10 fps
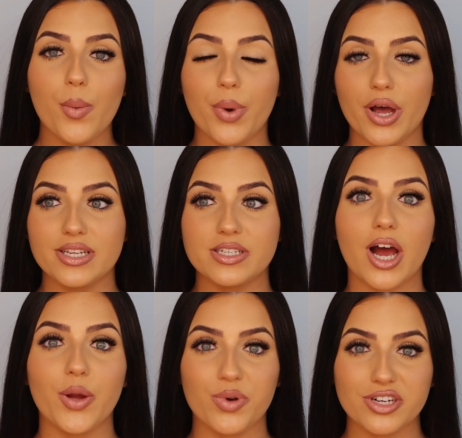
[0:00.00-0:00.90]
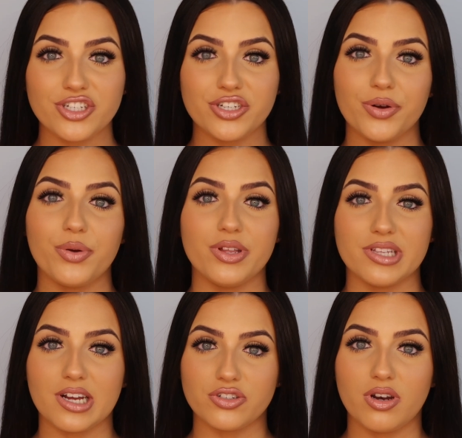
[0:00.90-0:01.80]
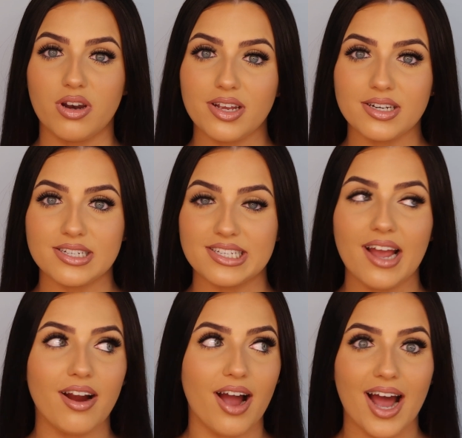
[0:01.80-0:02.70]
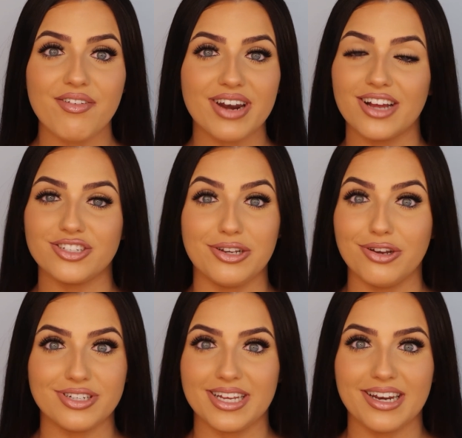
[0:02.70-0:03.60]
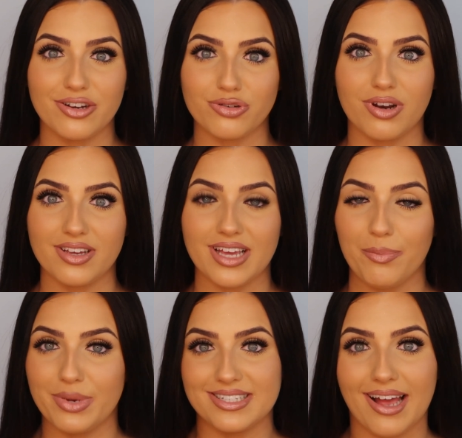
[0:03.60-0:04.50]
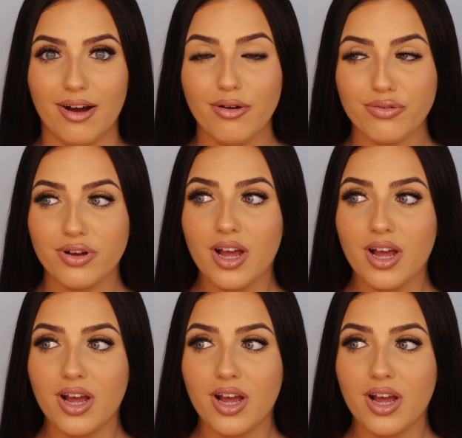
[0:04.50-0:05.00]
But I will show you in the natural light in a sec. I haven't actually looked in natural light yet myself.